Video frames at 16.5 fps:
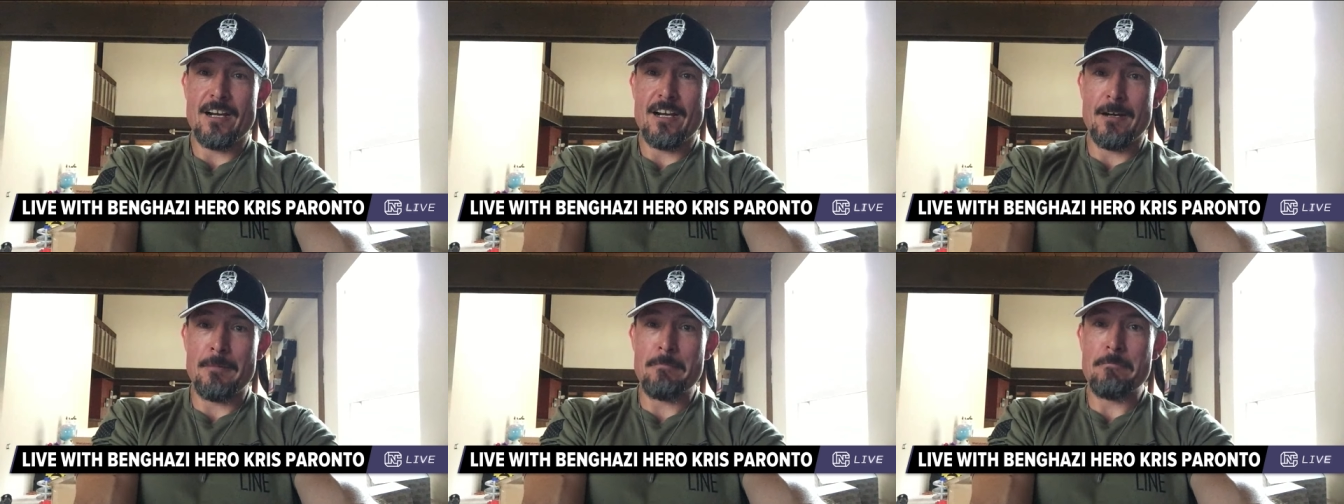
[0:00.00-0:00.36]
yeah.
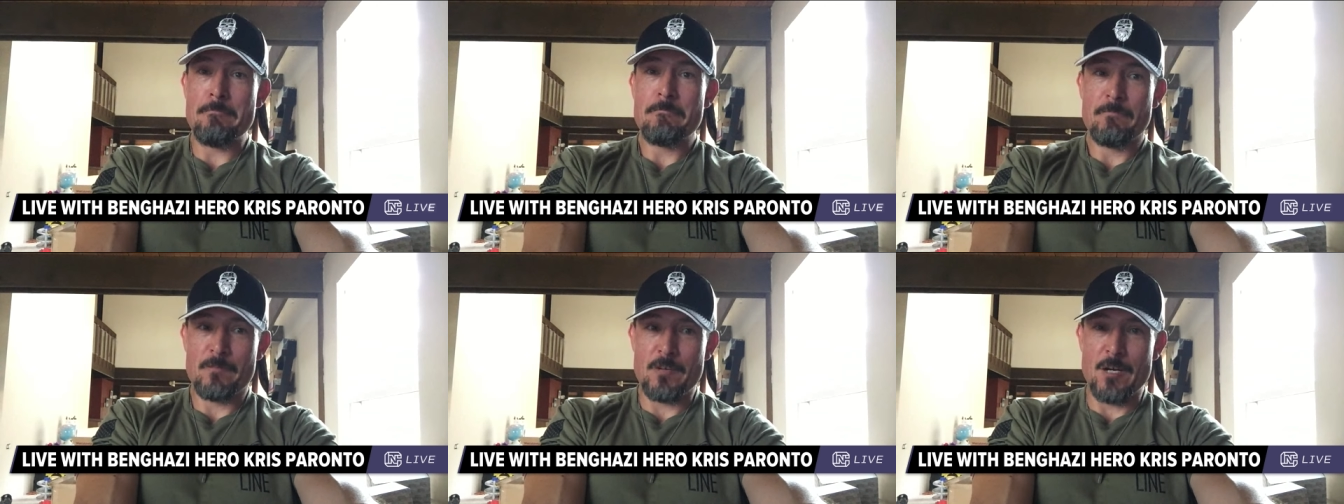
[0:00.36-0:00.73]

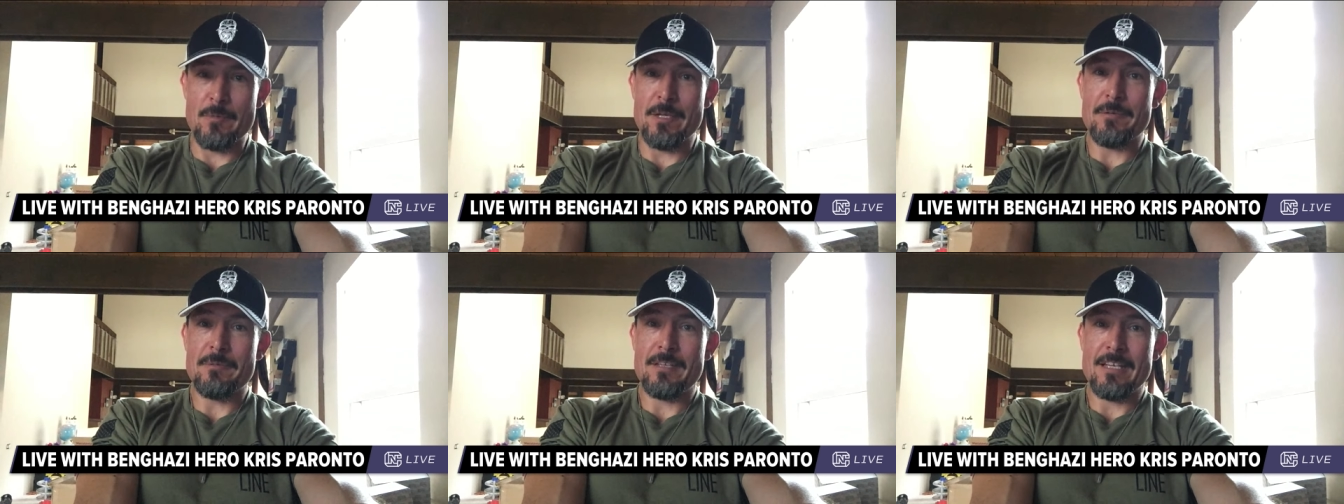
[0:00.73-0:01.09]
um,
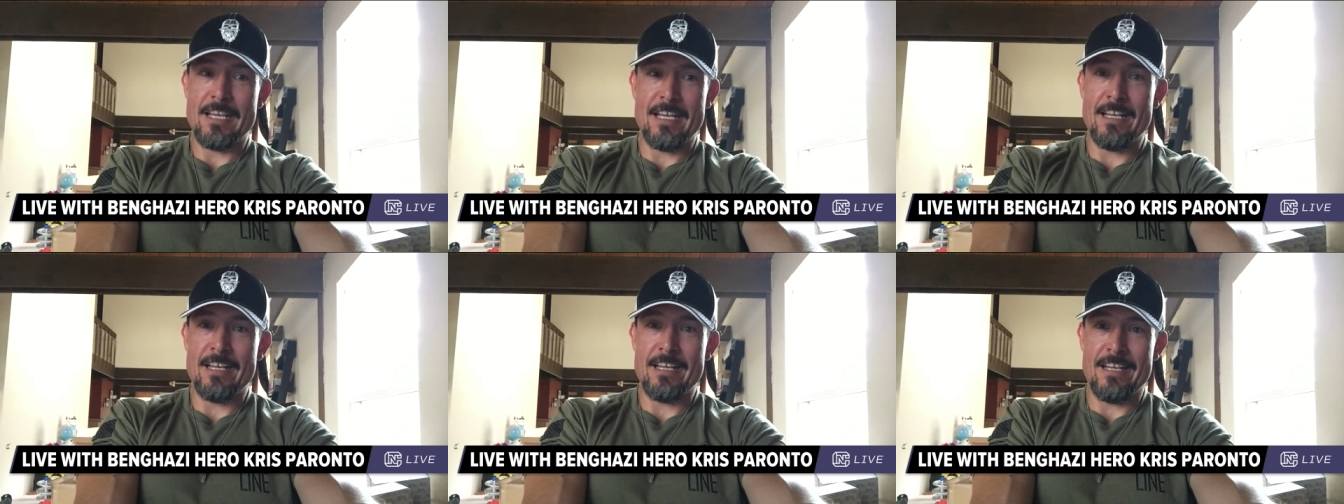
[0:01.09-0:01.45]
from it.
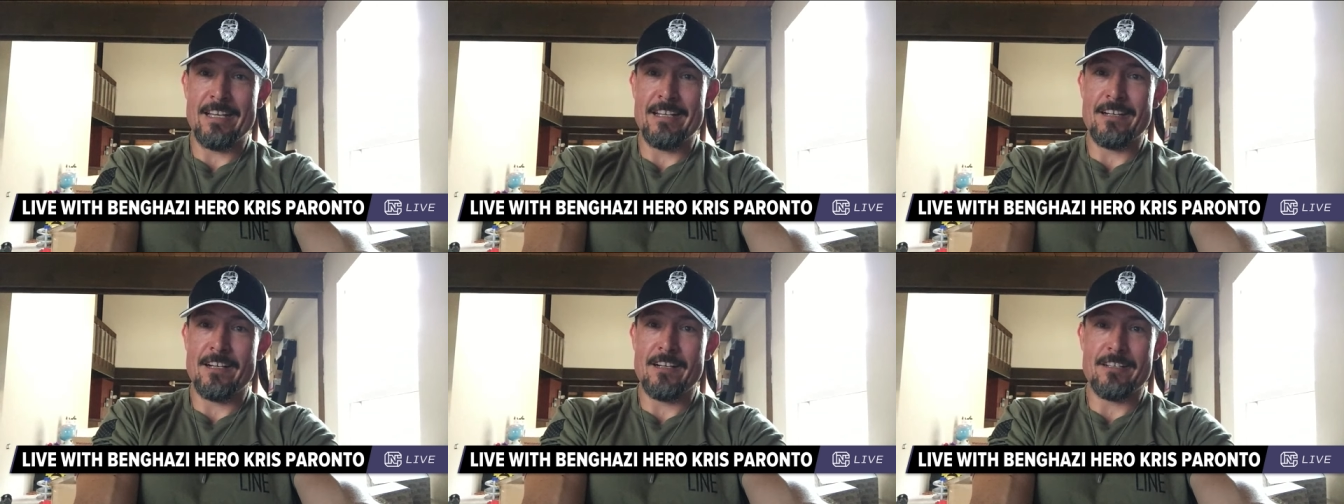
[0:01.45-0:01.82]
And,
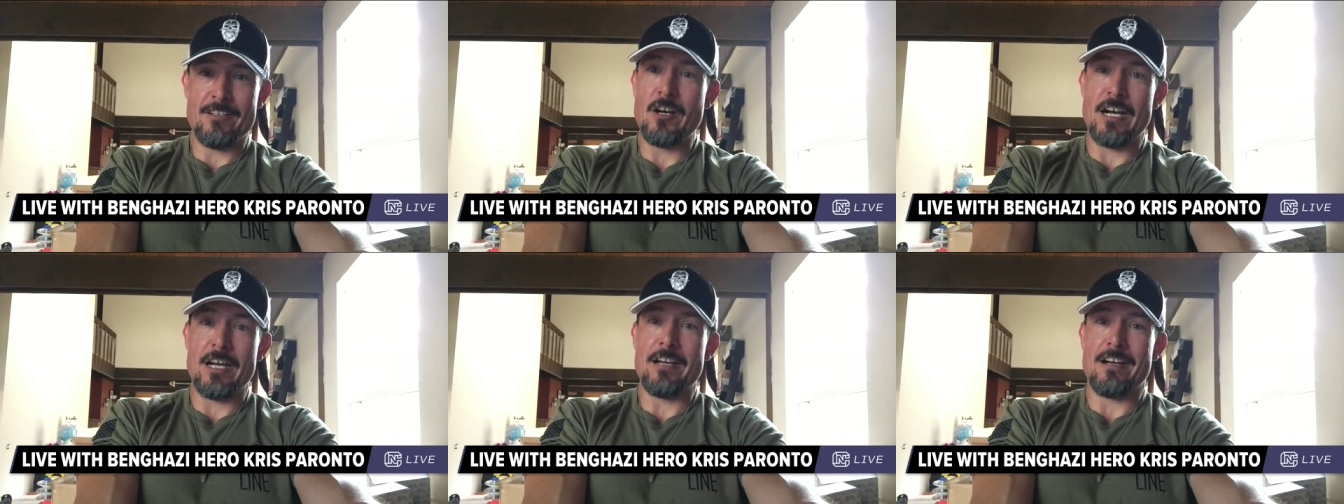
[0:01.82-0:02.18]
and uh,
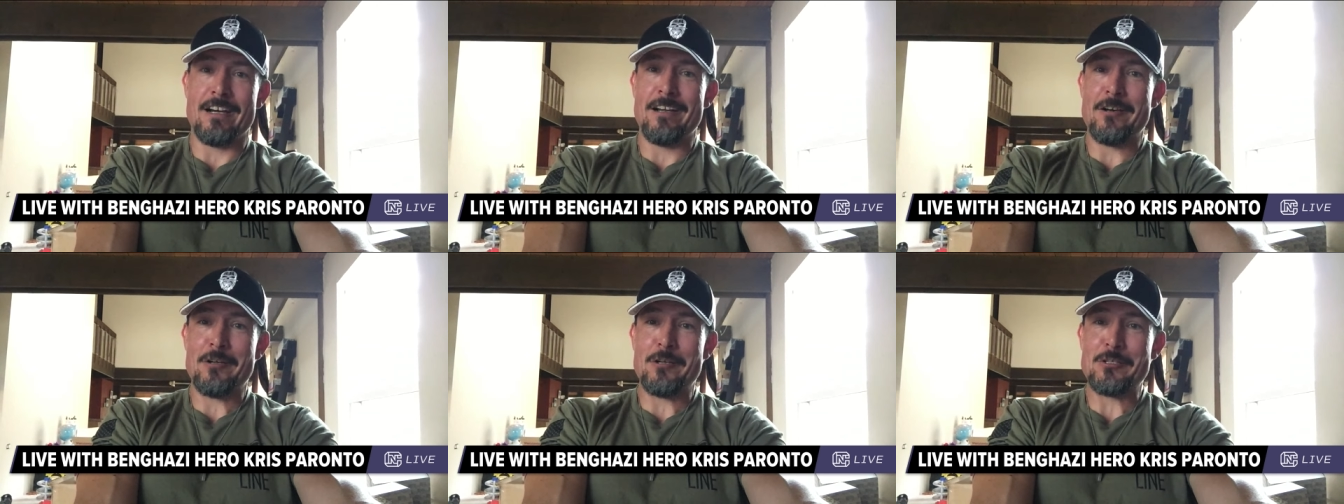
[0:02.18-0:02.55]
no, I,
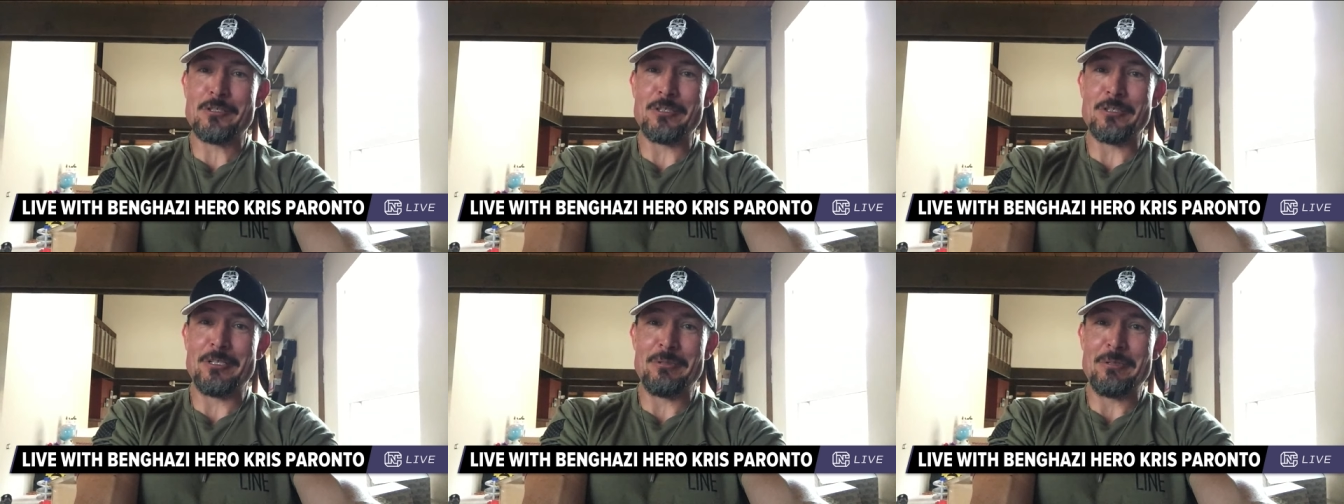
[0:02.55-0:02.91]
I
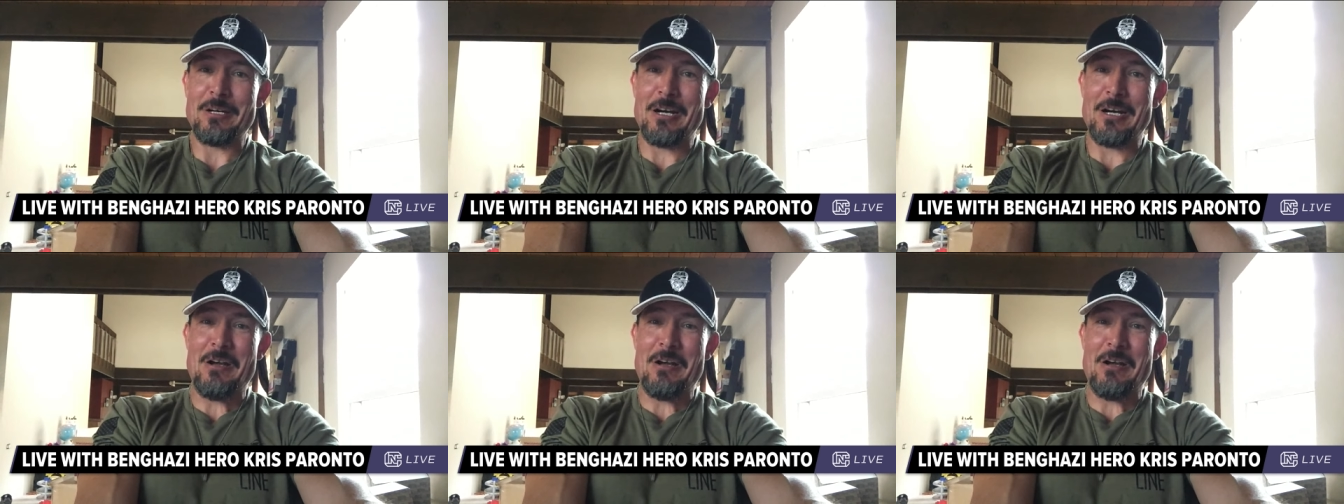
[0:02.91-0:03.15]
honestly